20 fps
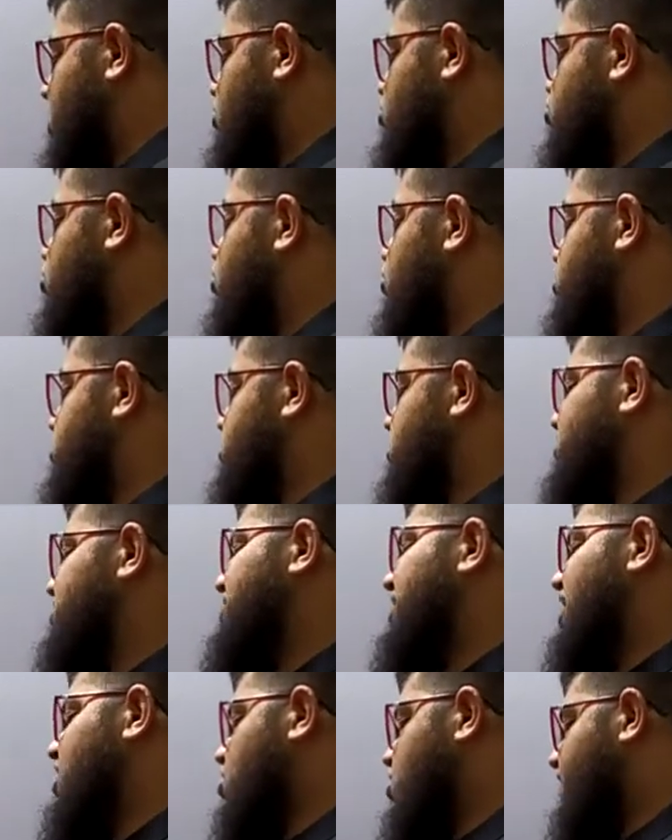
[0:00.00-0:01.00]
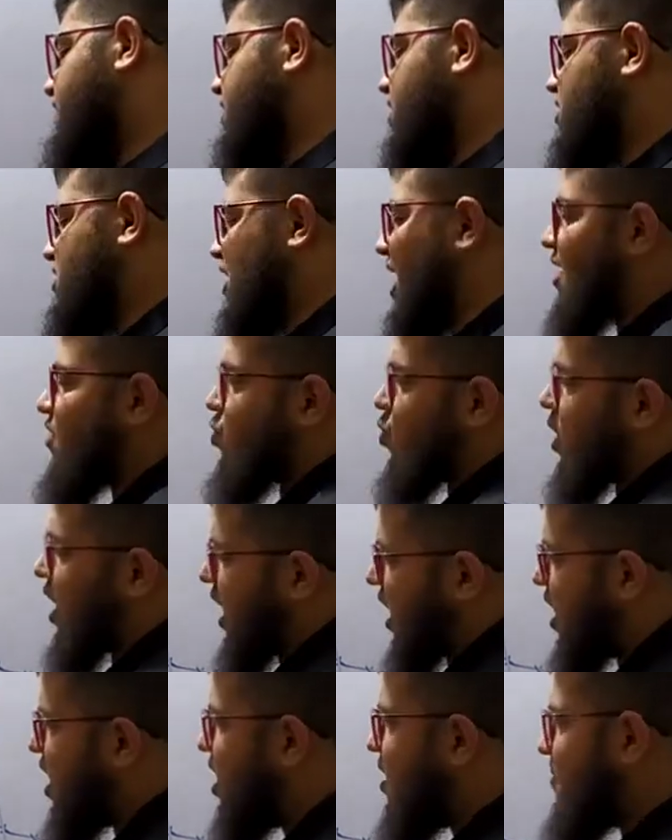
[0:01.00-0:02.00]
You could think of it that
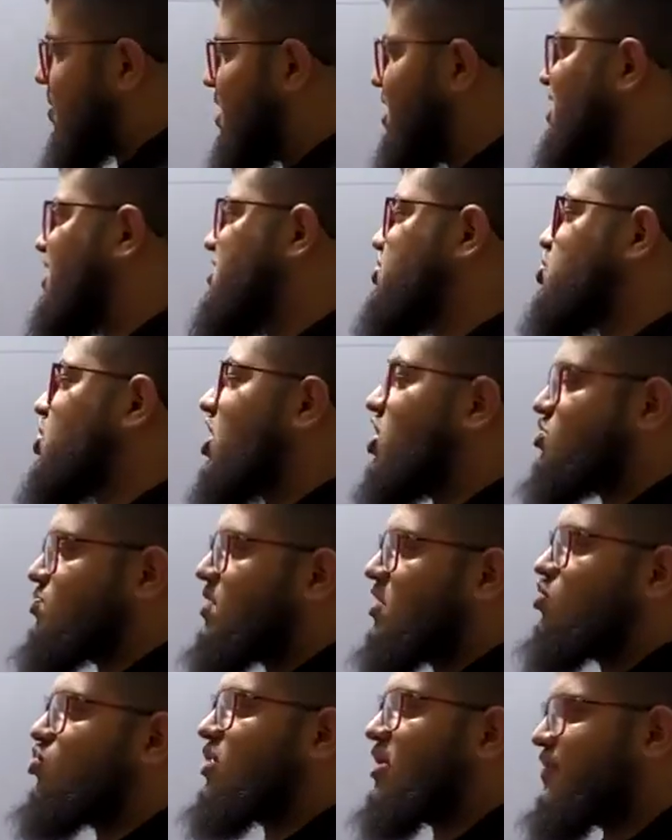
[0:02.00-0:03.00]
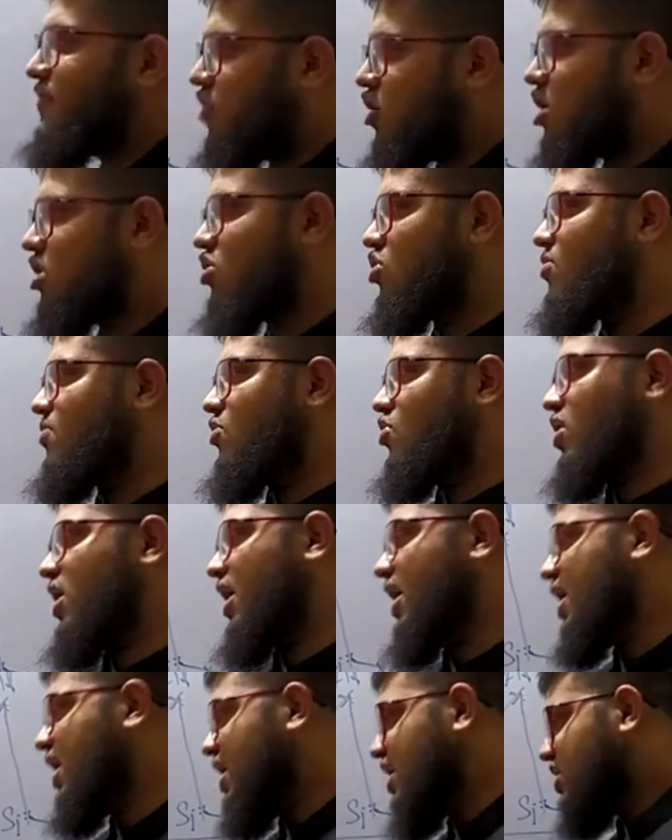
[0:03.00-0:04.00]
way, but it is charge per unit volume,
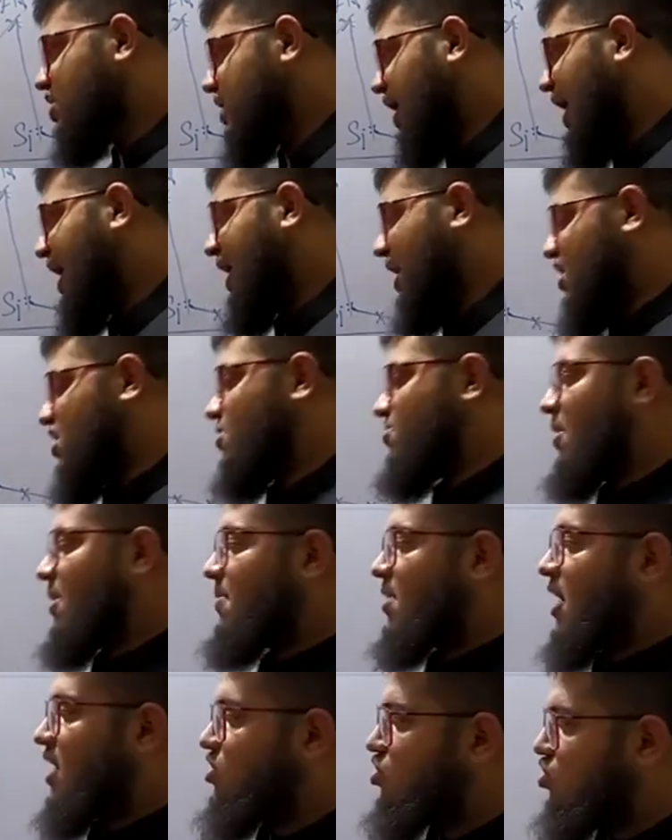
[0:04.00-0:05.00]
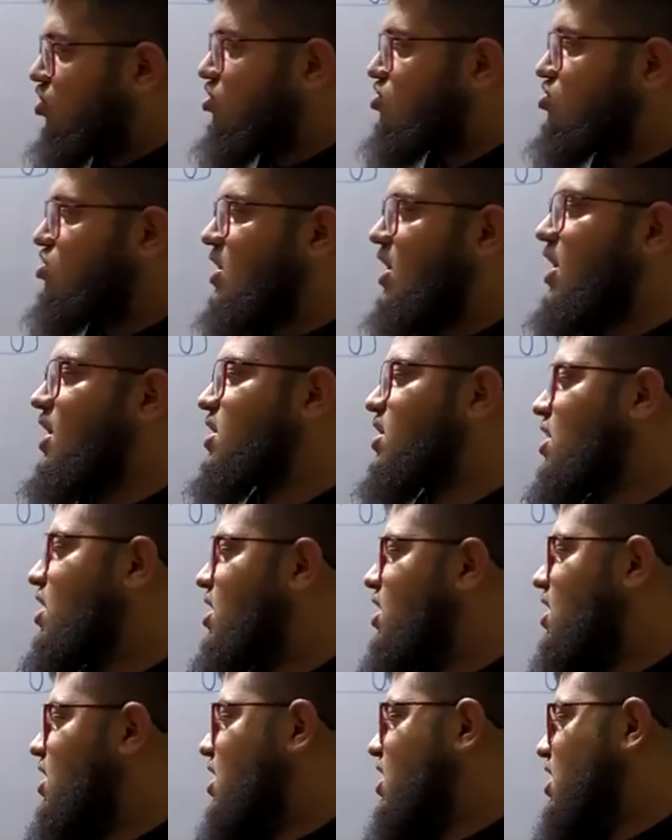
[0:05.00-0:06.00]
okay? And remember, I told you that
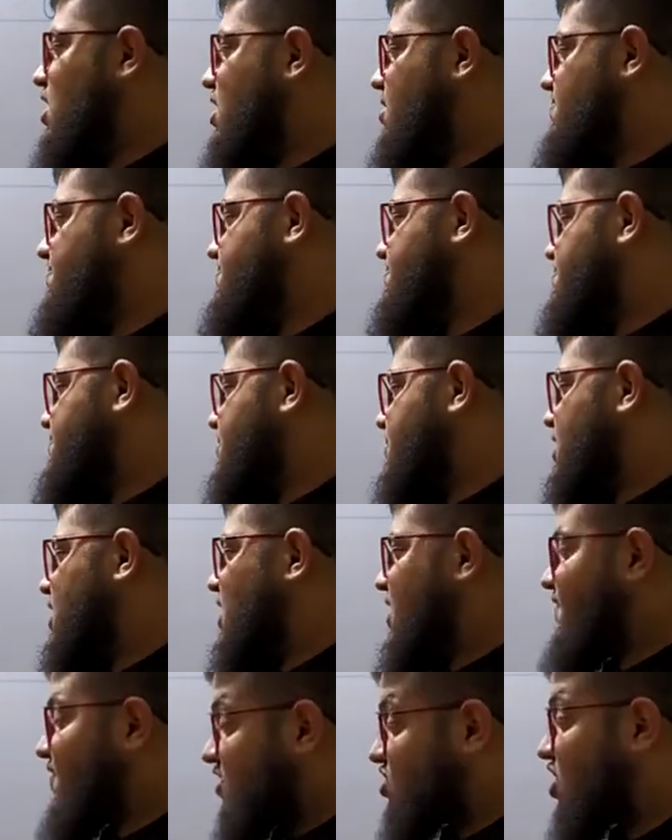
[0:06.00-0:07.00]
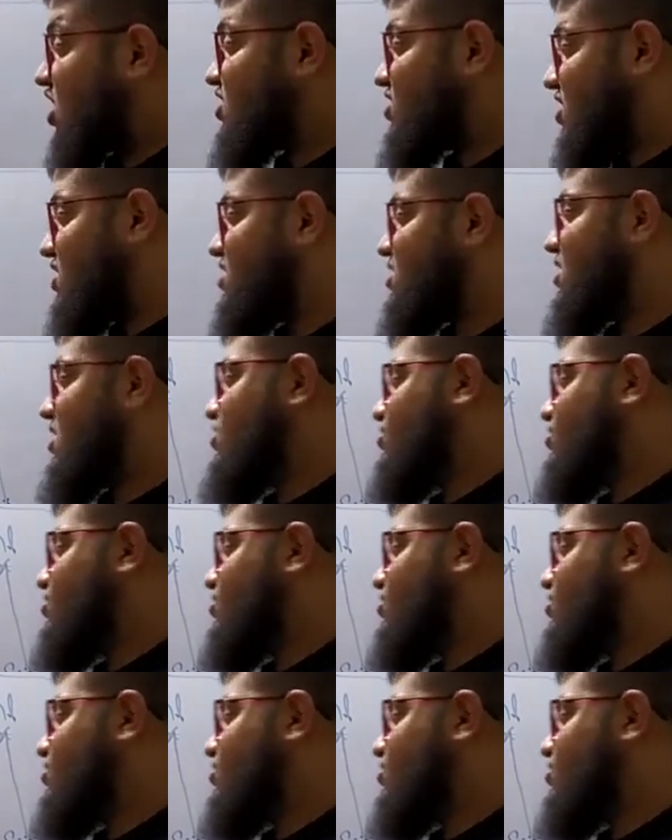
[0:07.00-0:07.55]
if the charge density